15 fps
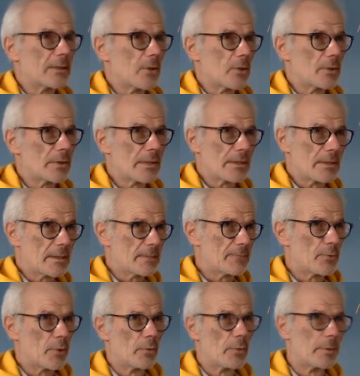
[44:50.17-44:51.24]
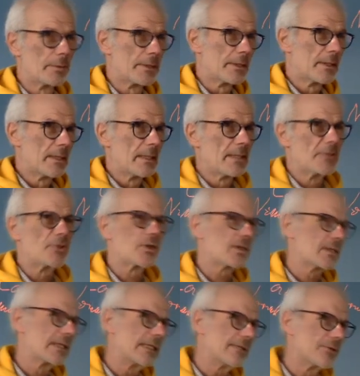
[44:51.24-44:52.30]
knows this is a poor woman?
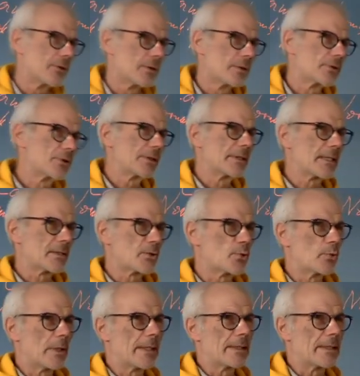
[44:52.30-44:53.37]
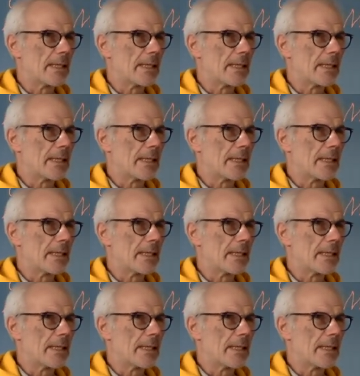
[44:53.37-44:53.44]
just leave her. She doesn't do